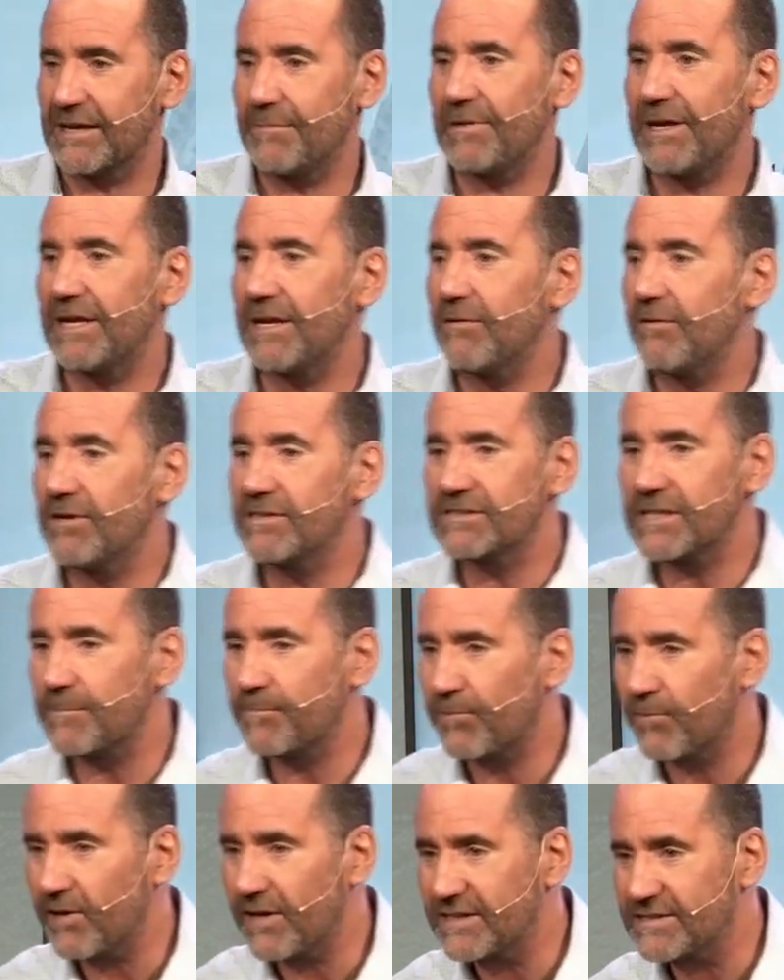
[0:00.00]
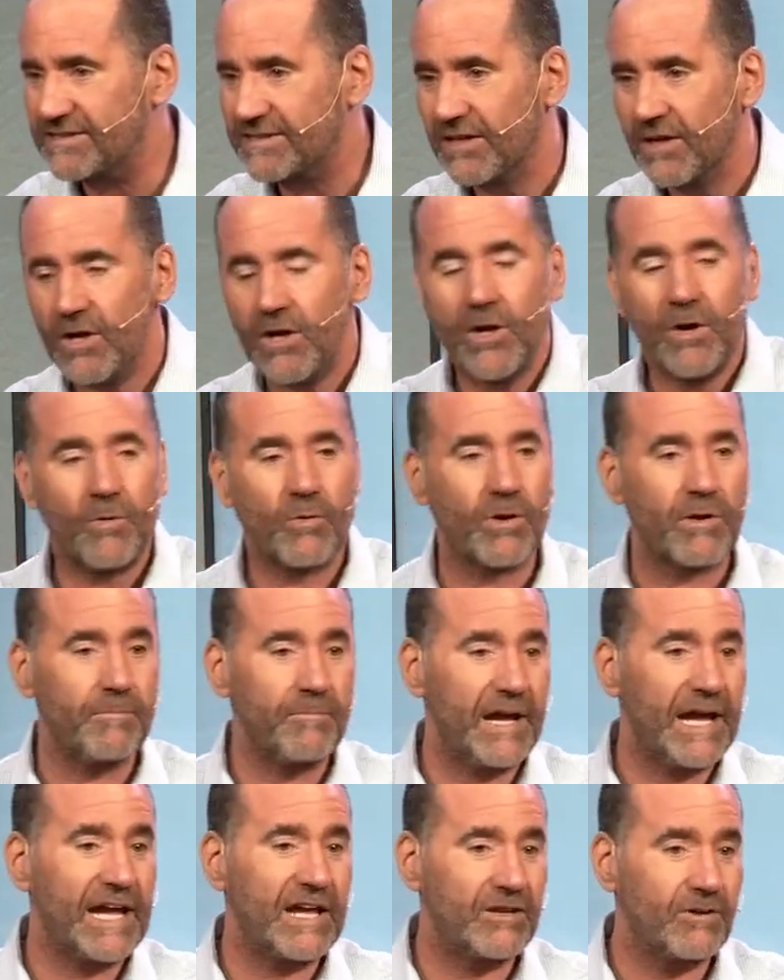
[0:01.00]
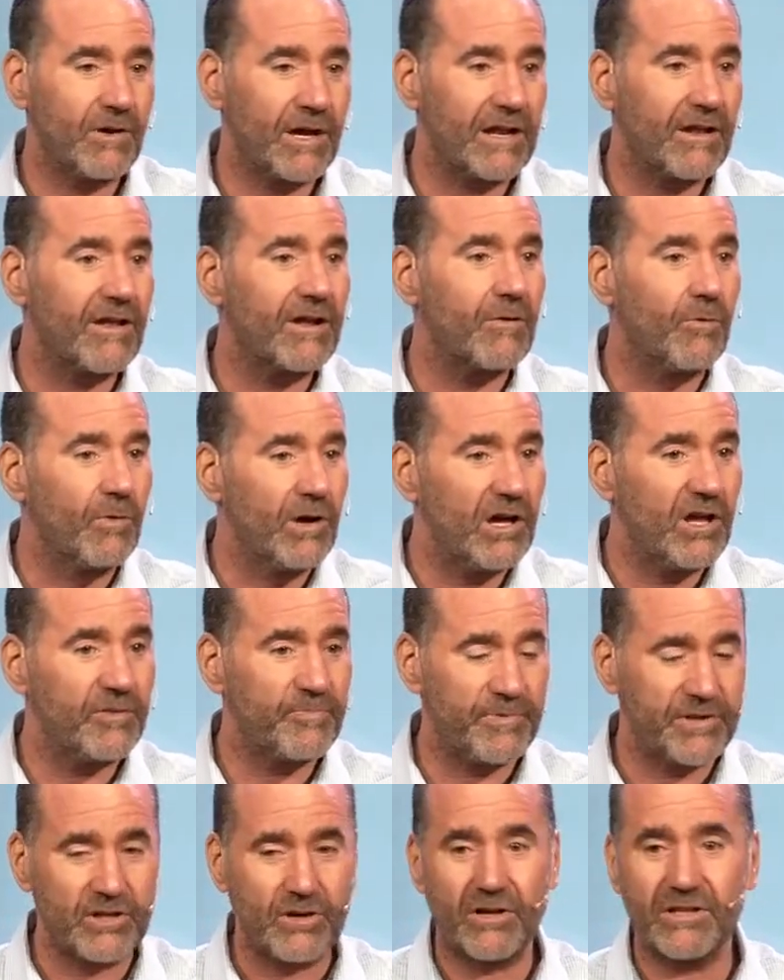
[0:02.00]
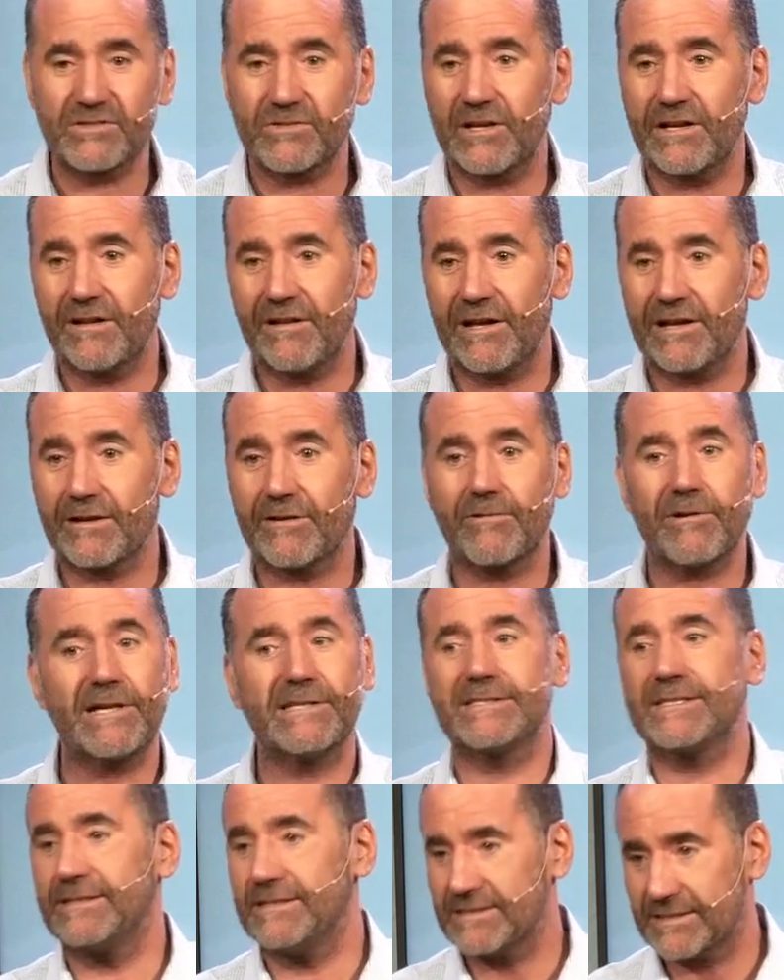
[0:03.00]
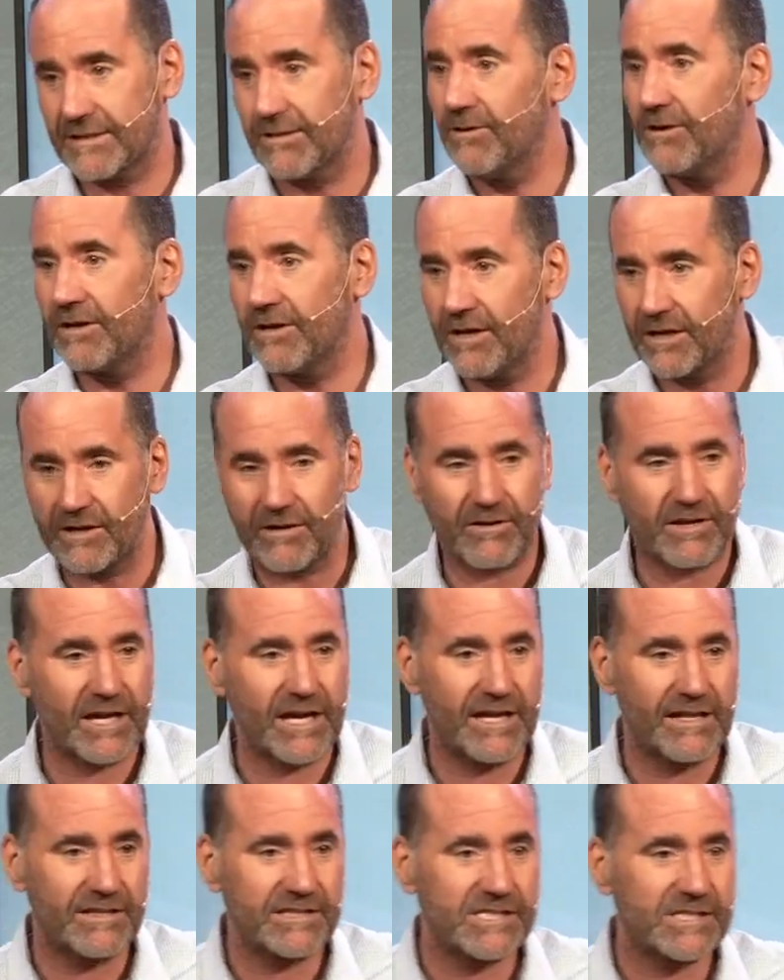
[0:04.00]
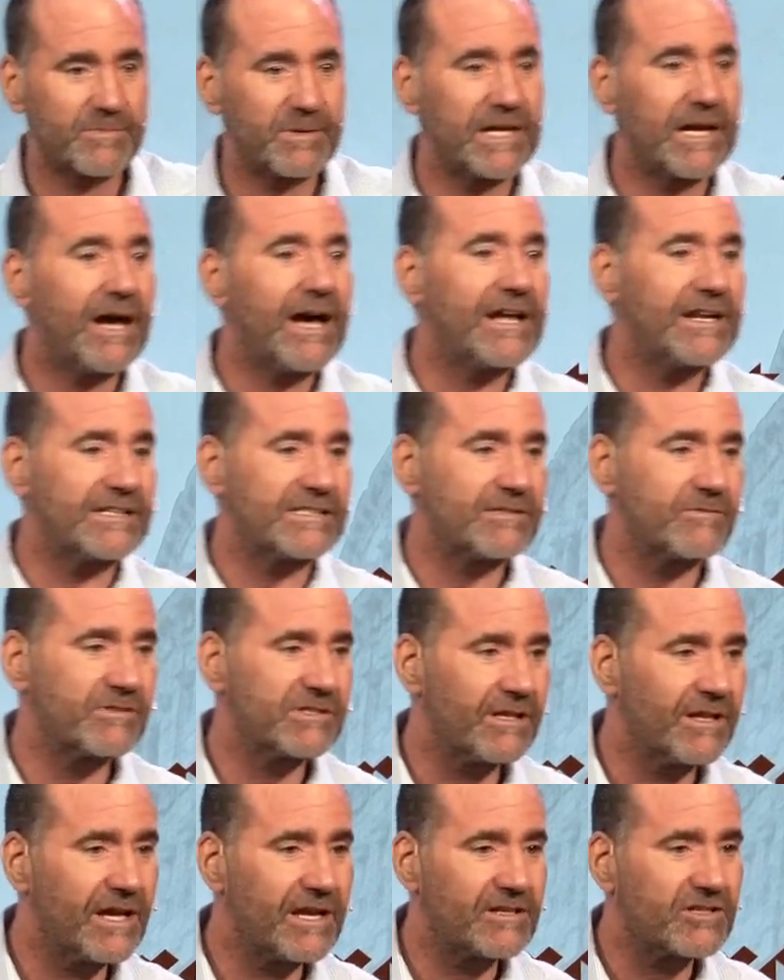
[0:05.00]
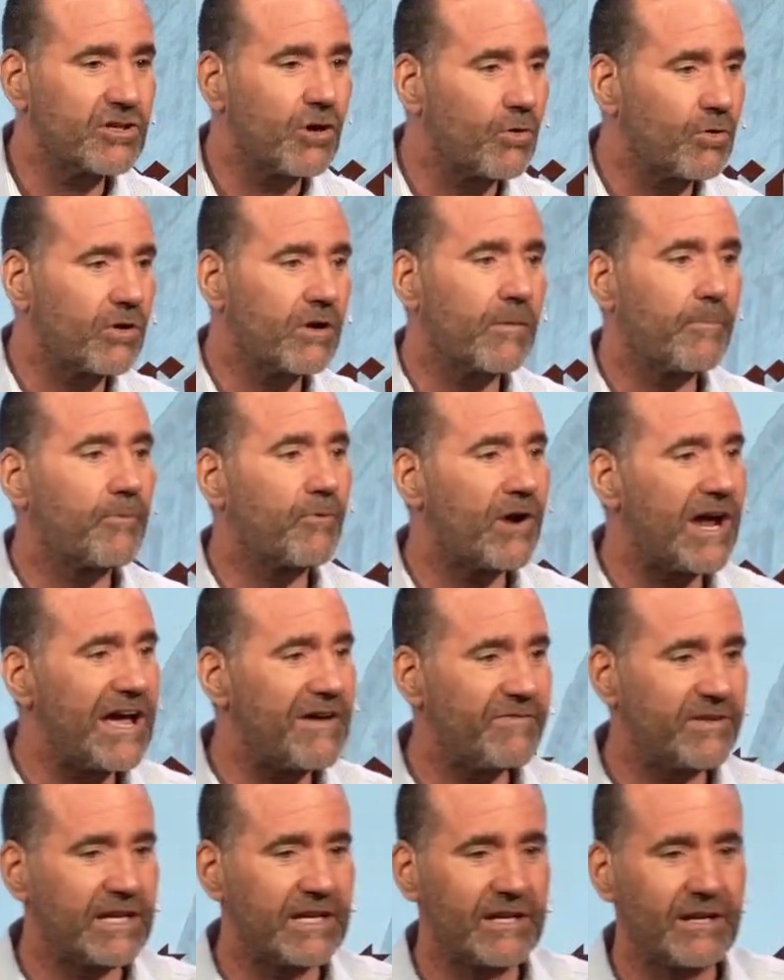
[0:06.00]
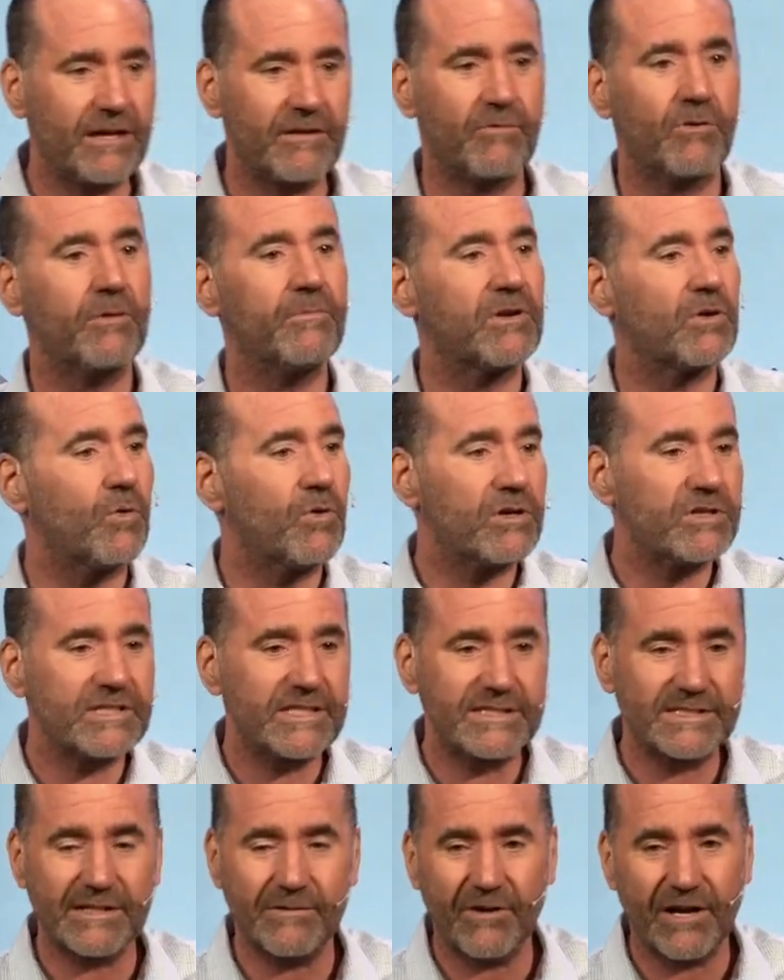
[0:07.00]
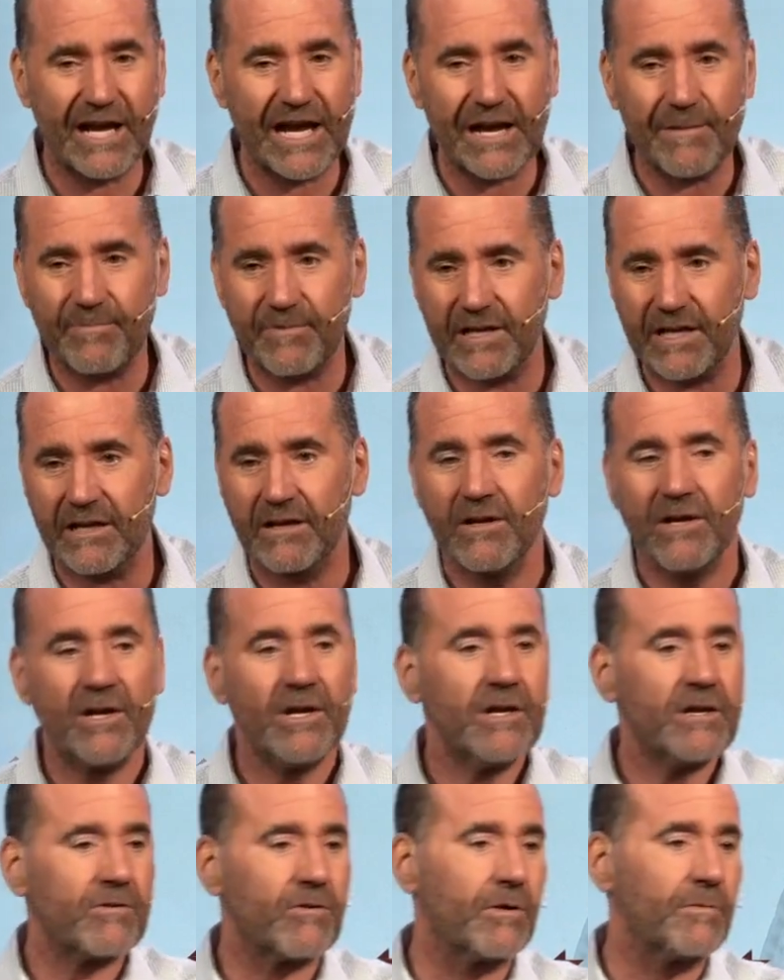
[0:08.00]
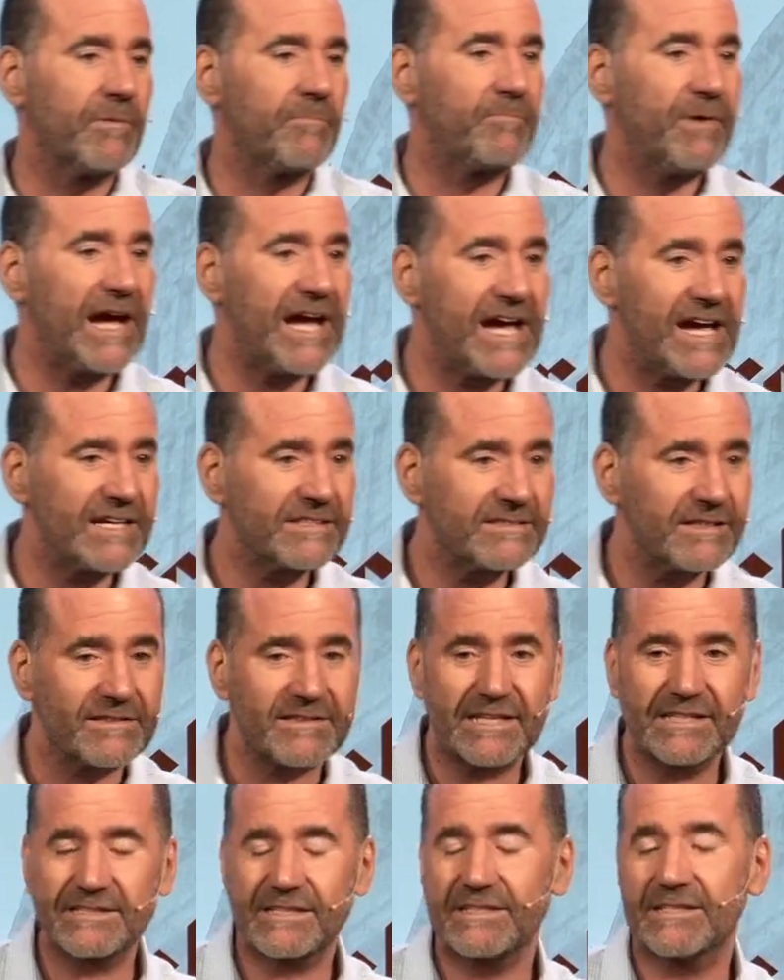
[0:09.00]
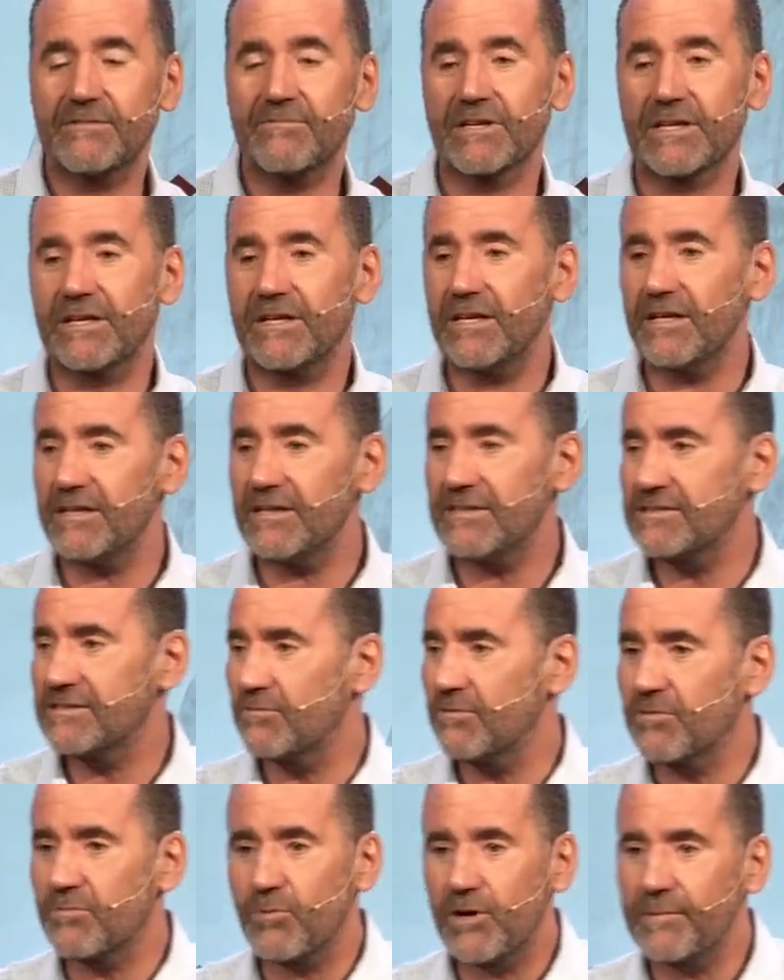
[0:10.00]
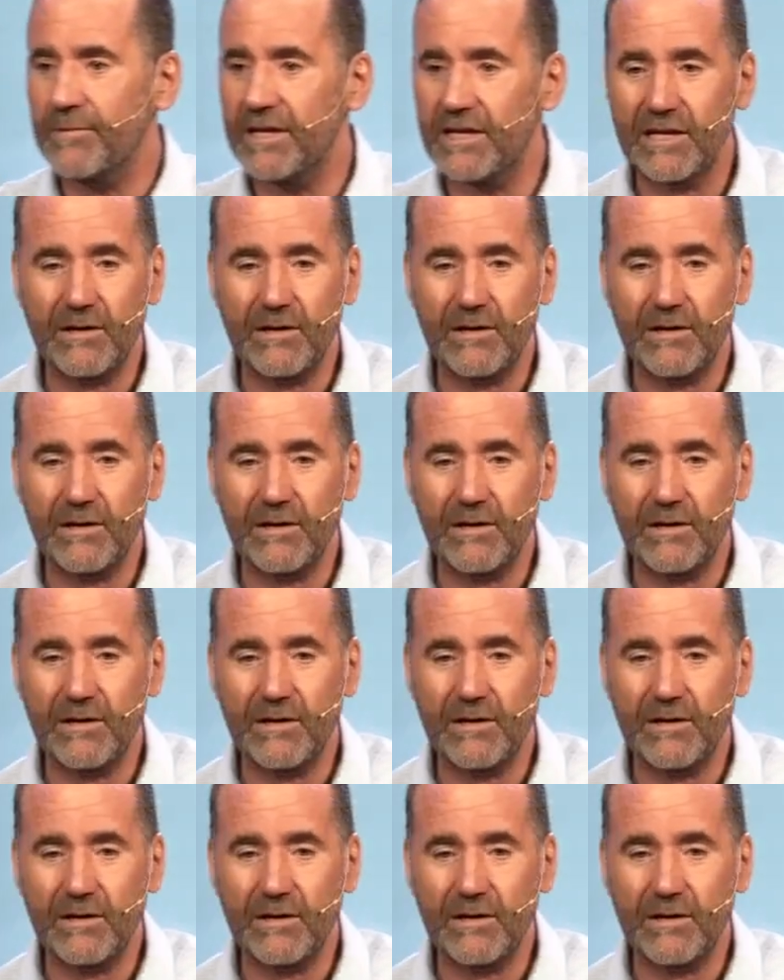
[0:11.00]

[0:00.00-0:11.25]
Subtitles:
I mean, it was a place where, man, you had a lot of wealth, but you also had a lot of craziness going on, okay? Let's just be honest. There was a lot of total depravity. You had Roman orgies that were happening, Roman baths, the things they did with kids and with women.